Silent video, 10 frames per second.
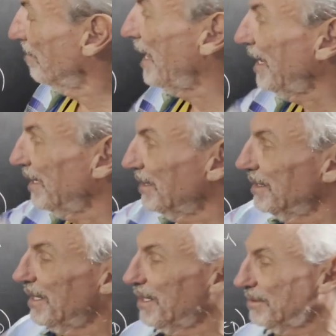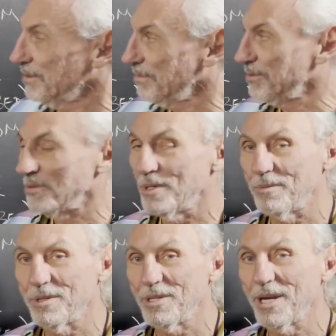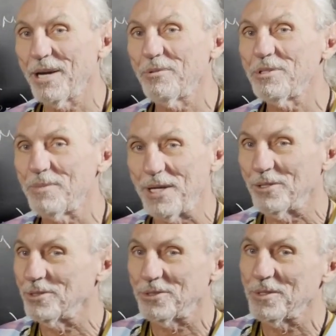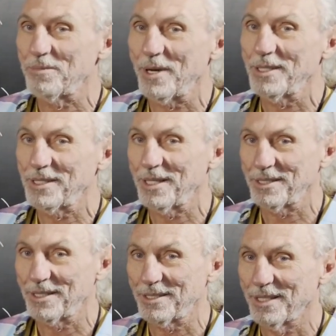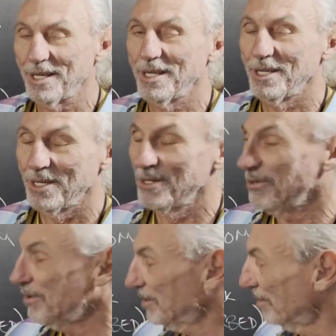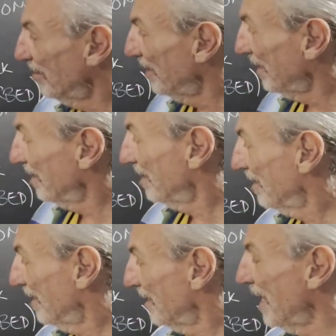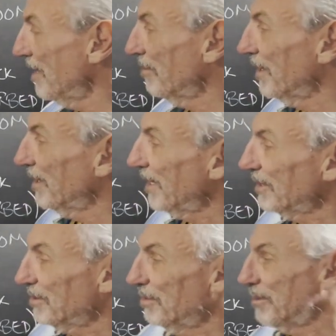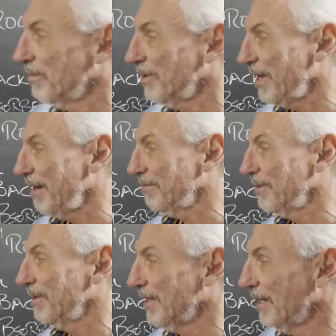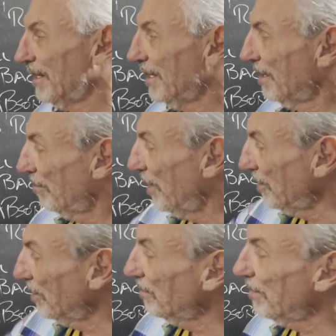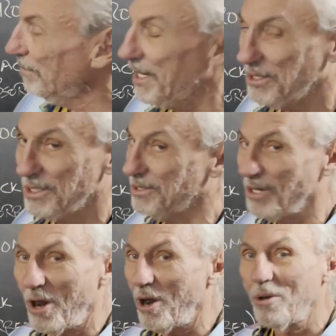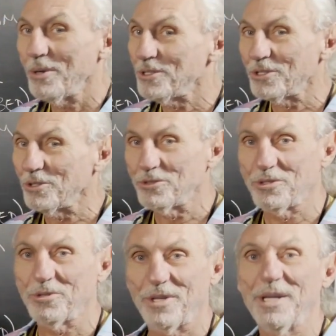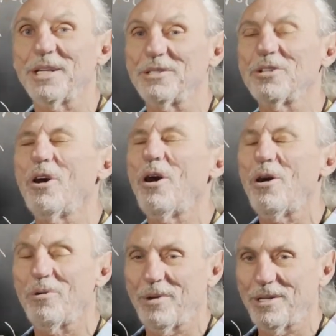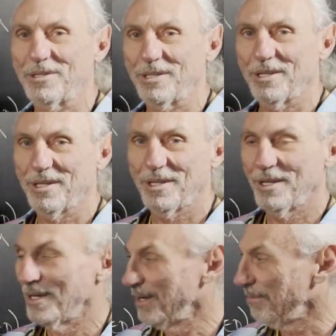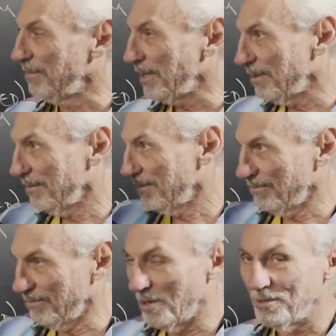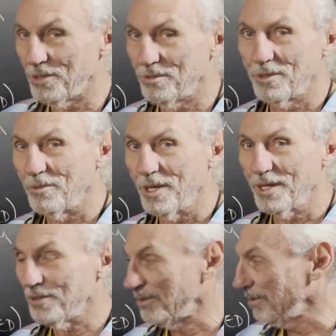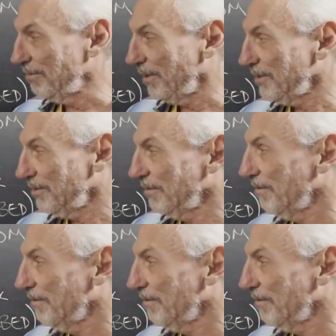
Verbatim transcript: back, and, and it's absorbed. And you got to respect those three processes. Of course, the one that's attenuated, that's the one we're after. Pressure and reflections, always those two things, always. Big Roman numeral one and two, pressure and